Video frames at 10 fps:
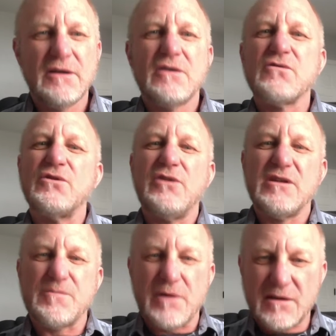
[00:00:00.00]
So you need
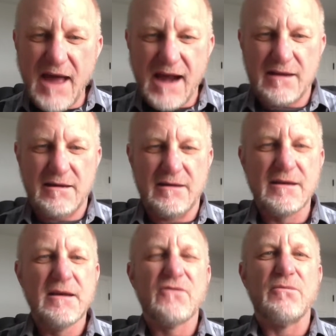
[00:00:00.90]
to protect it
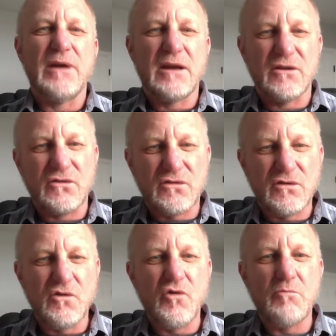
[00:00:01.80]
from being
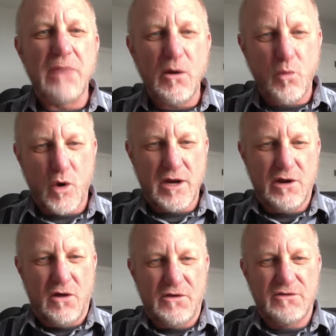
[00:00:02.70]
consumed by
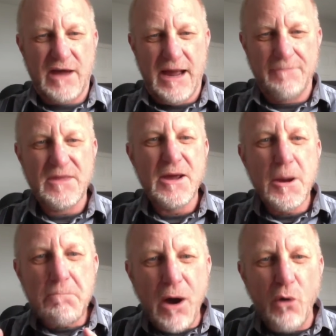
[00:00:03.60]
working all the time.
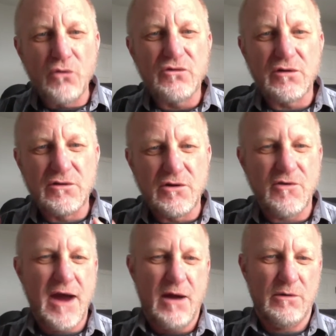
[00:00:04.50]
Post
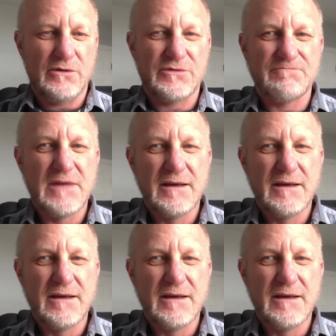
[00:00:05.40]
your hours.